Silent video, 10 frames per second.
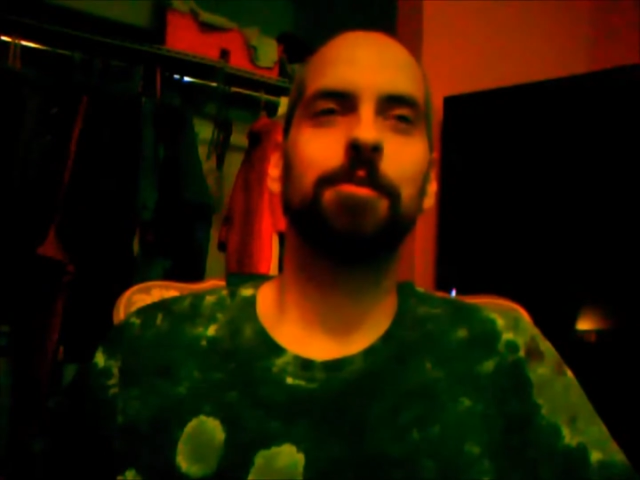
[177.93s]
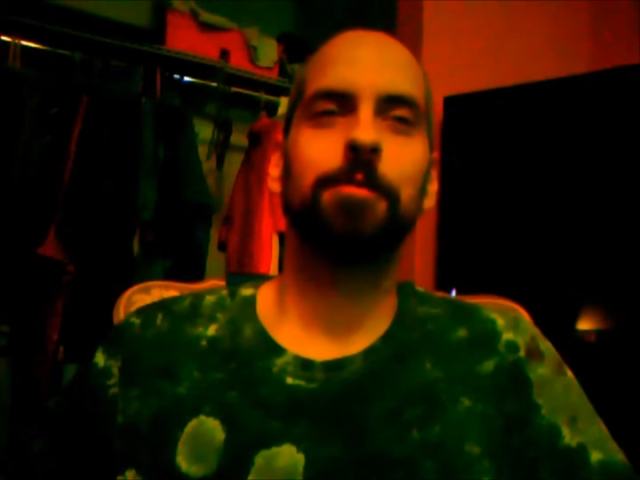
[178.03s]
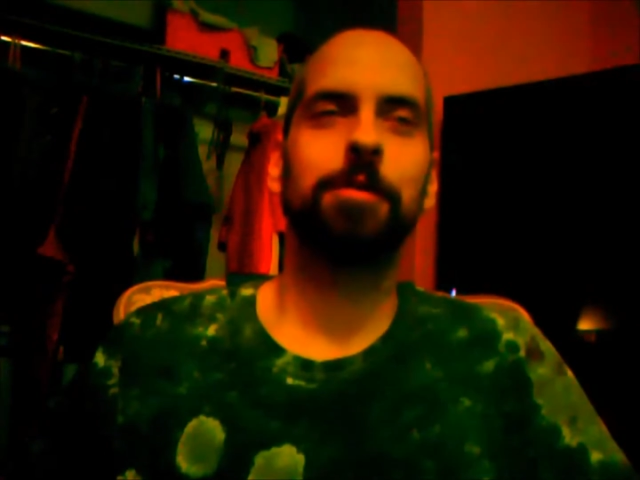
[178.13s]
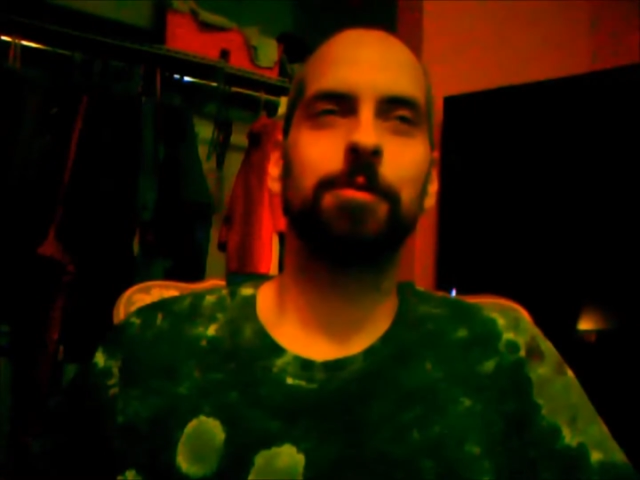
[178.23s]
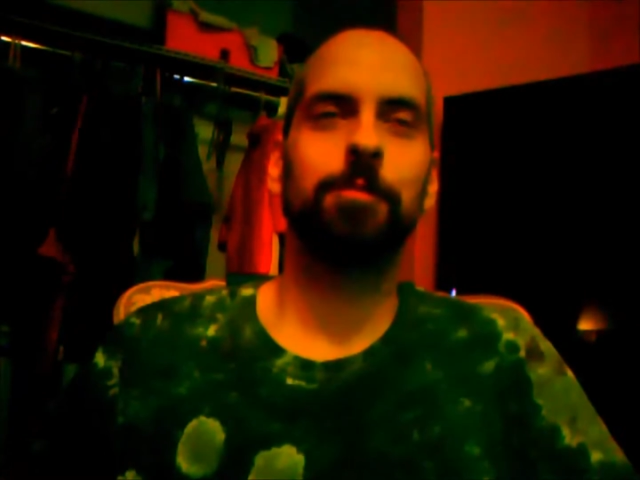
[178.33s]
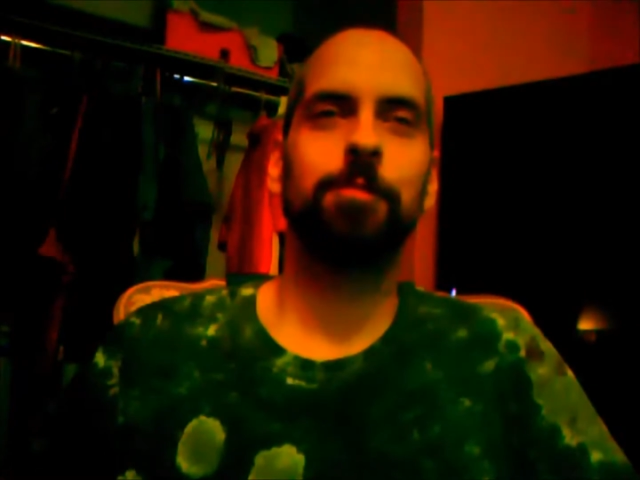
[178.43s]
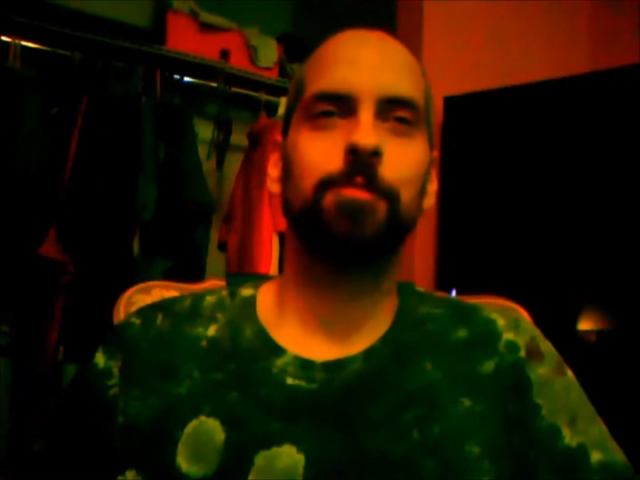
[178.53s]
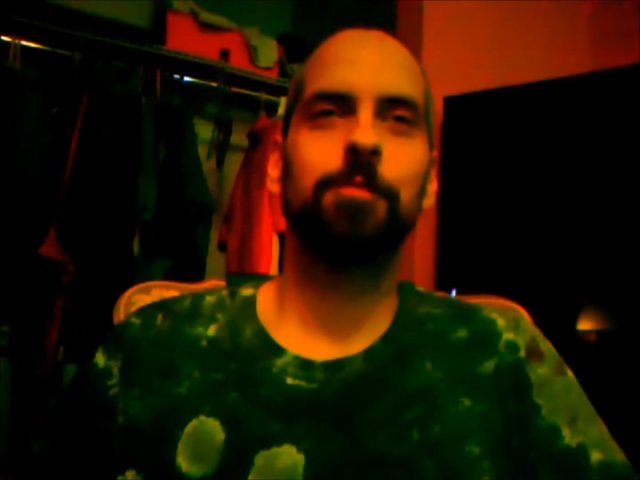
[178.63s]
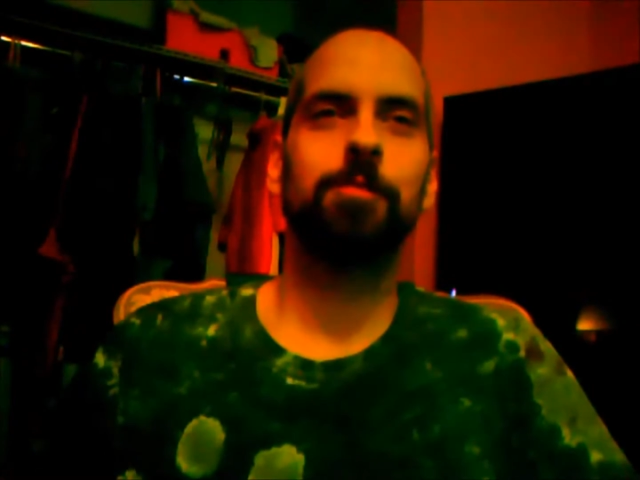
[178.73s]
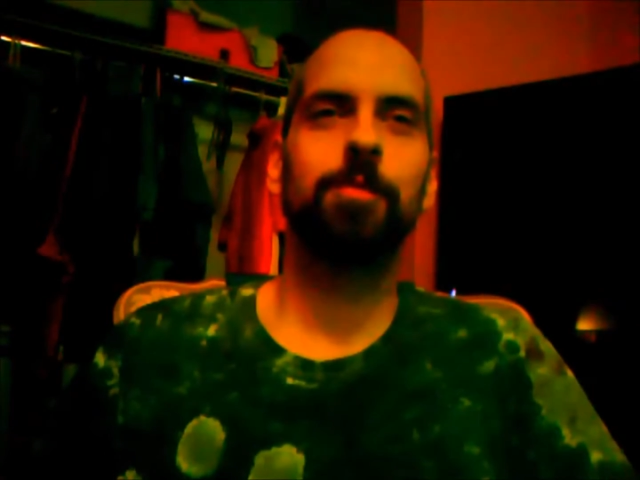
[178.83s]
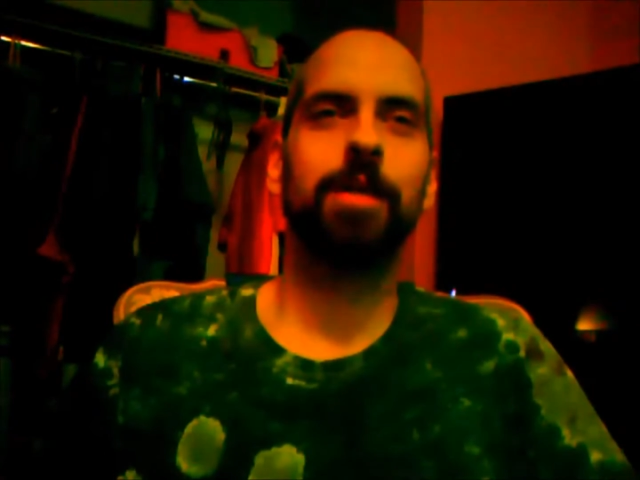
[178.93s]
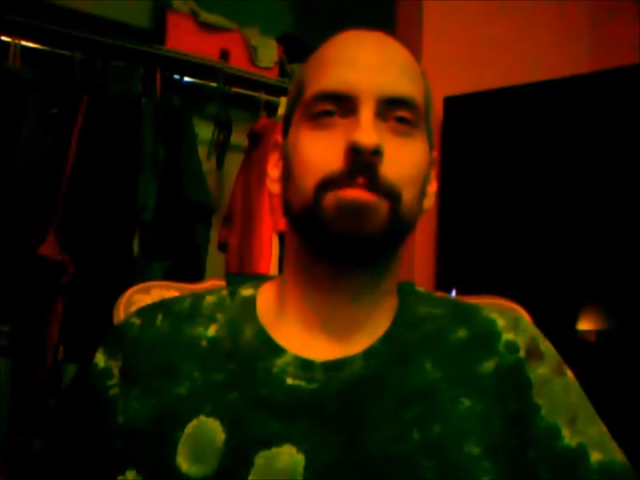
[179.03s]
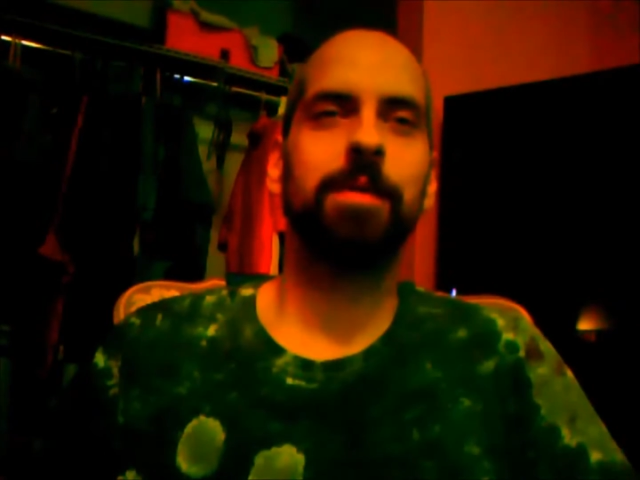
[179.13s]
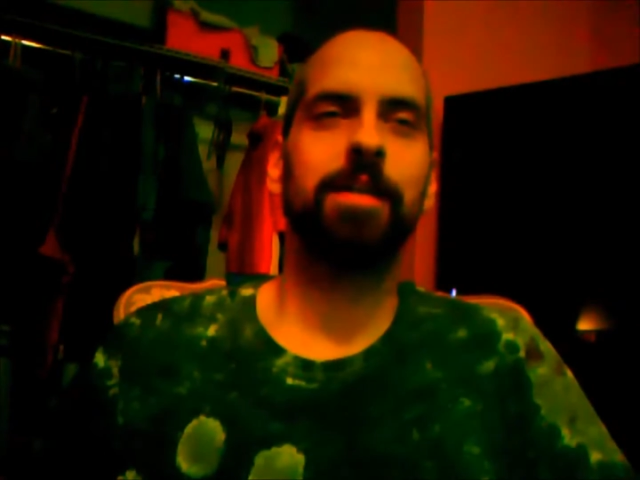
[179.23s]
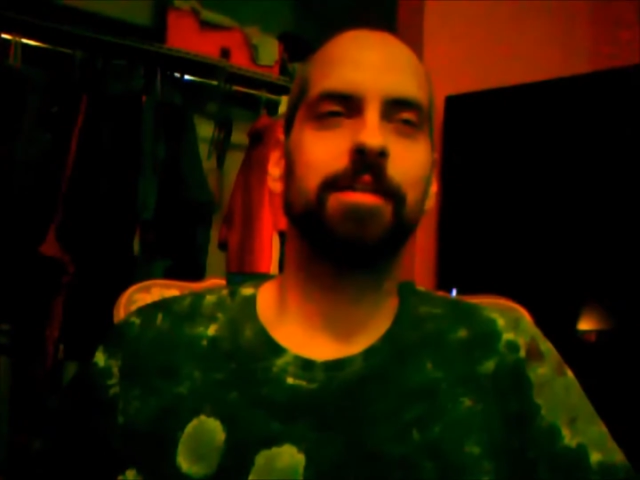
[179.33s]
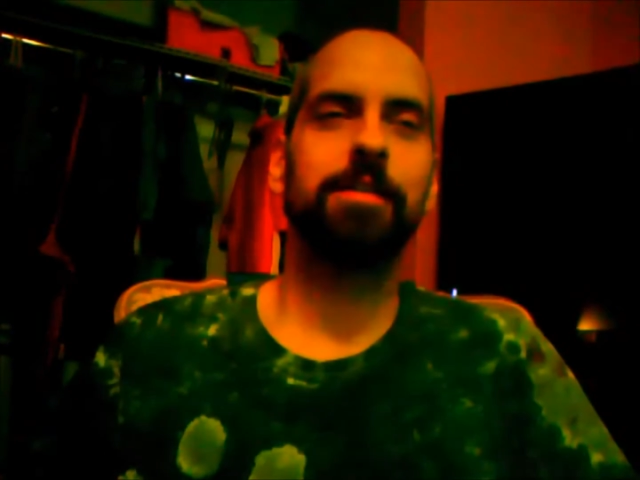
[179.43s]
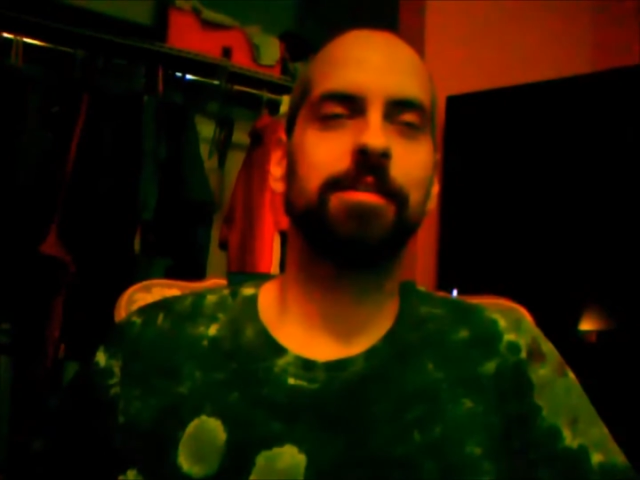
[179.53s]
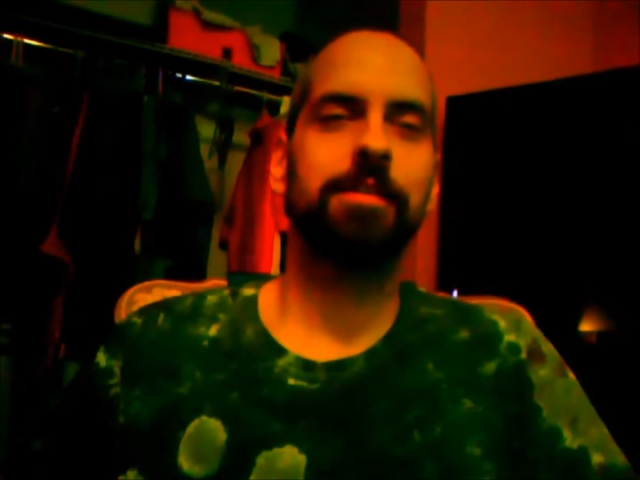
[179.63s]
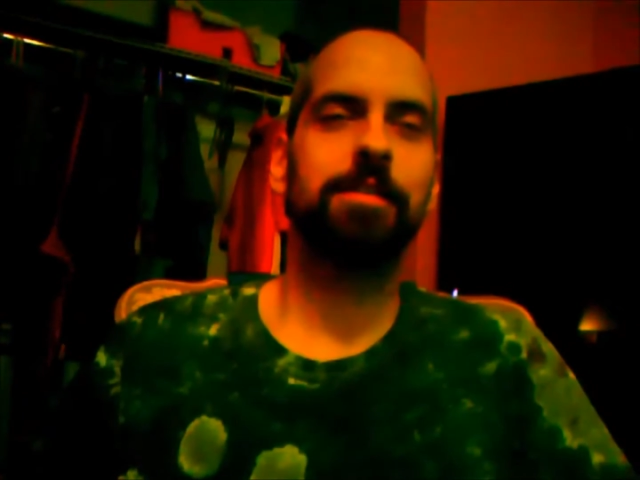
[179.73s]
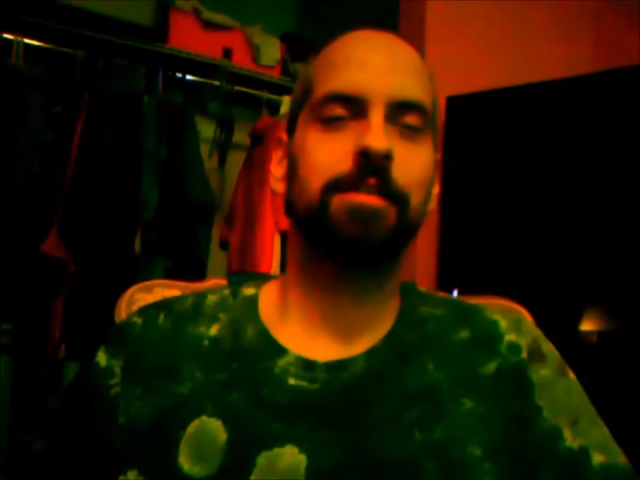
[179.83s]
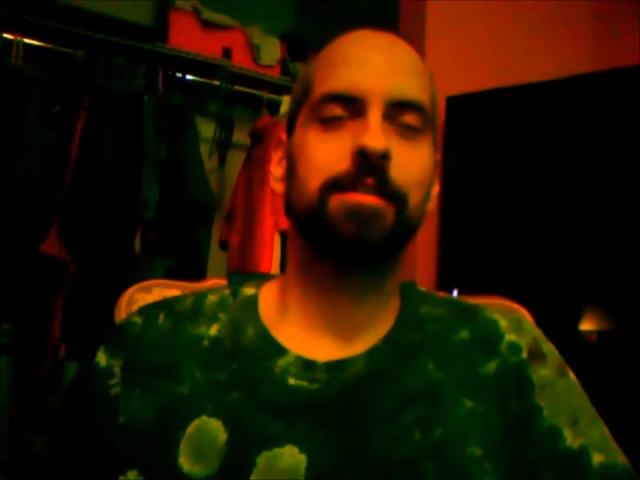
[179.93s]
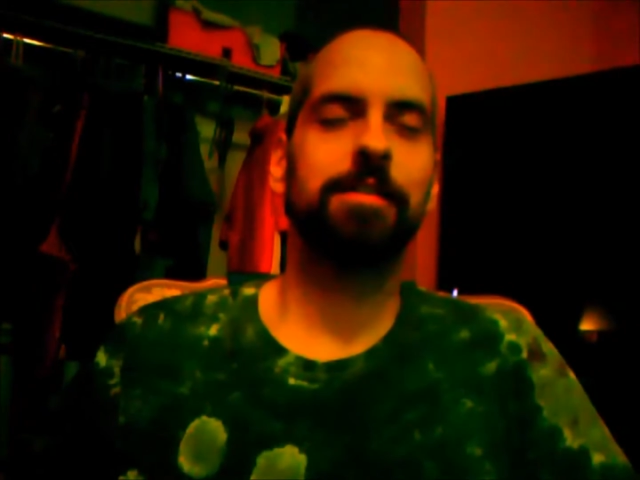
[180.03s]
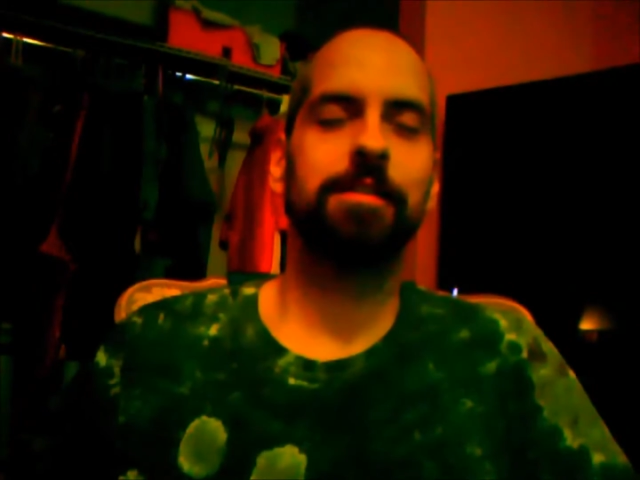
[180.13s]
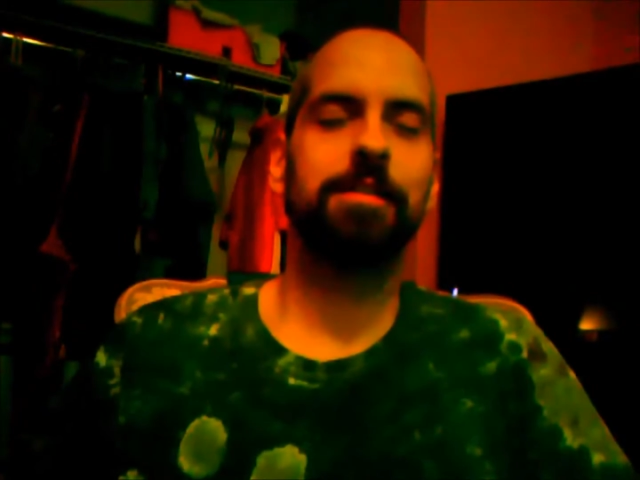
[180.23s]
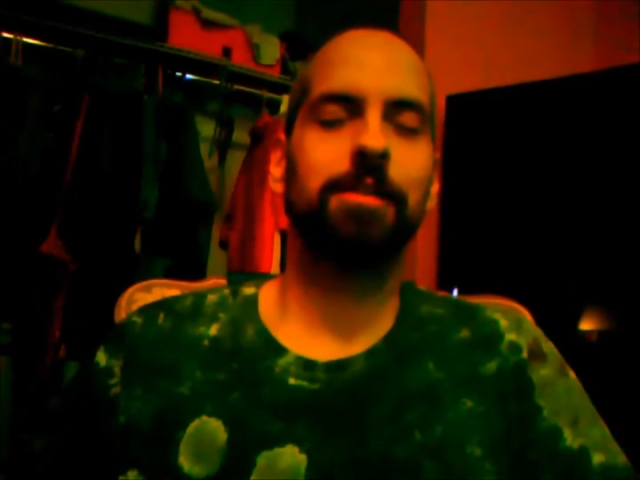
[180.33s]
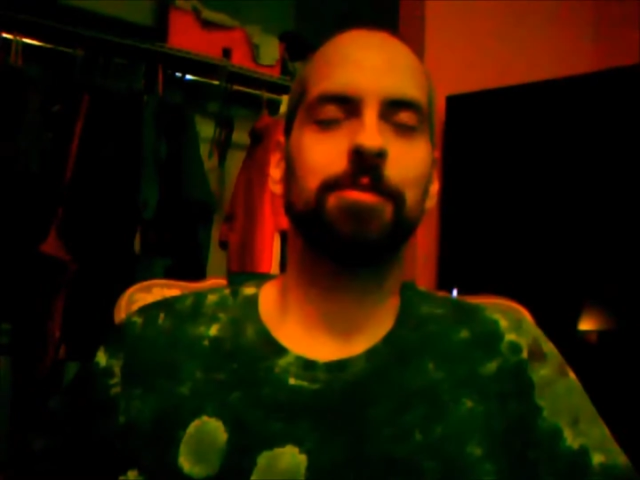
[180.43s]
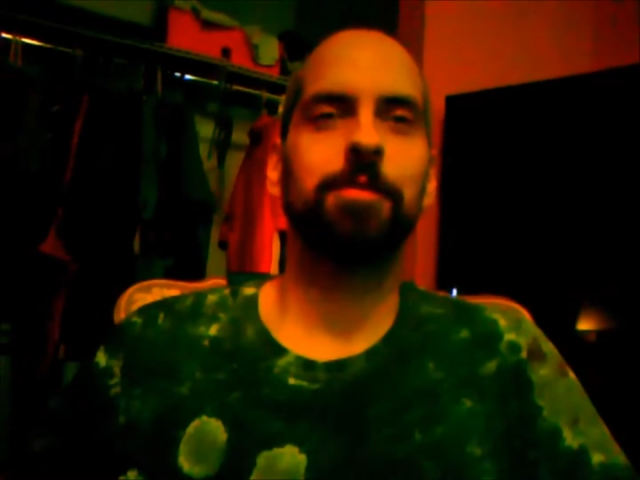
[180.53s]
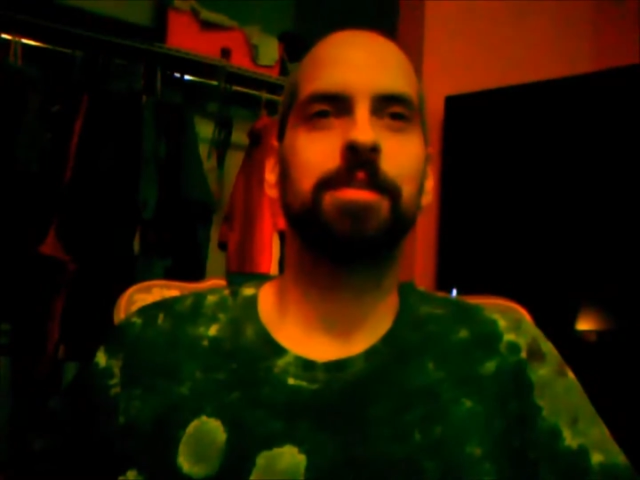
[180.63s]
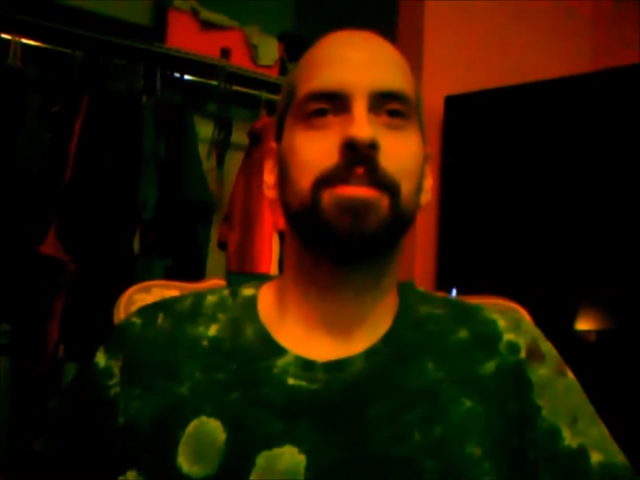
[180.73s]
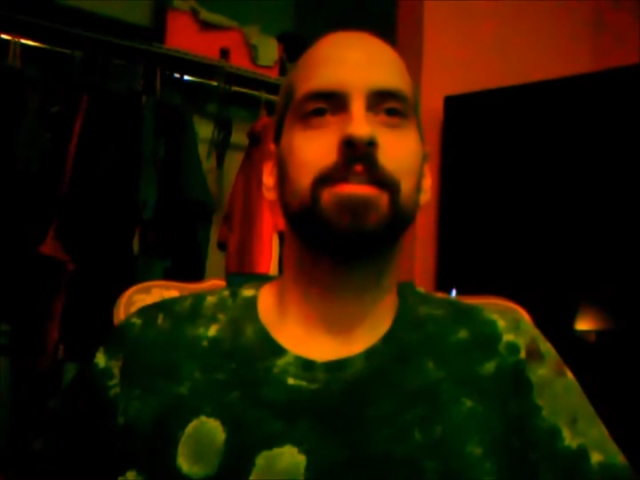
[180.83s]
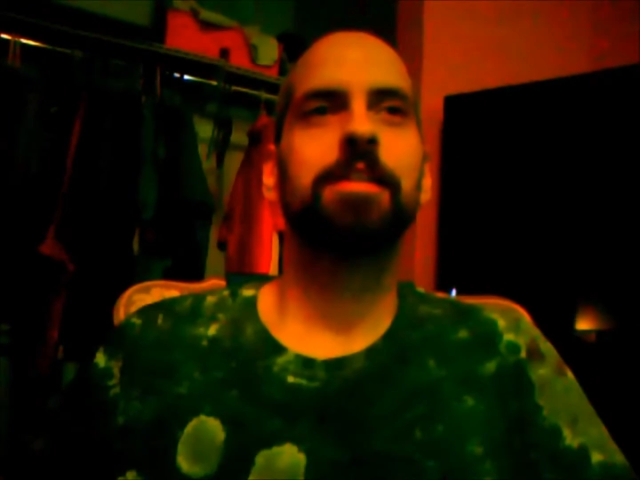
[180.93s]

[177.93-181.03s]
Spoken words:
Don't go to Wikipedia. Don't do it.